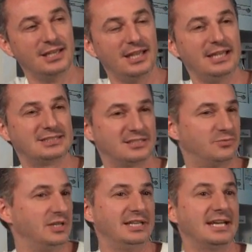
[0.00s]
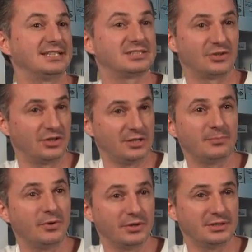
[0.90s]
it's a really nice starting
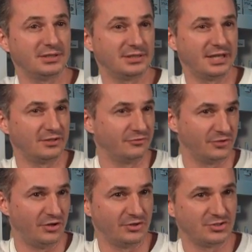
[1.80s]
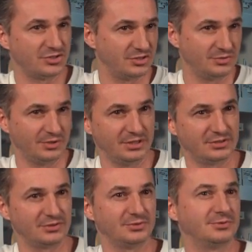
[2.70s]
point. It kind of launches you
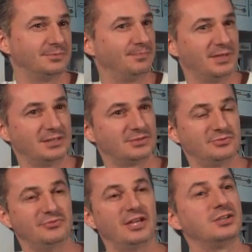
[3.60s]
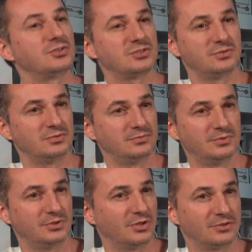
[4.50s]
into venues you
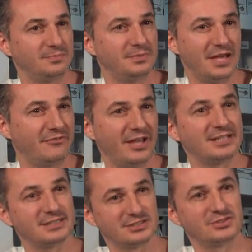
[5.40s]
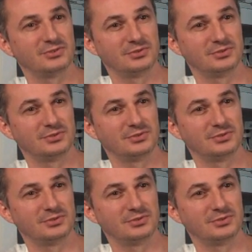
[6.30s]
would not have access to.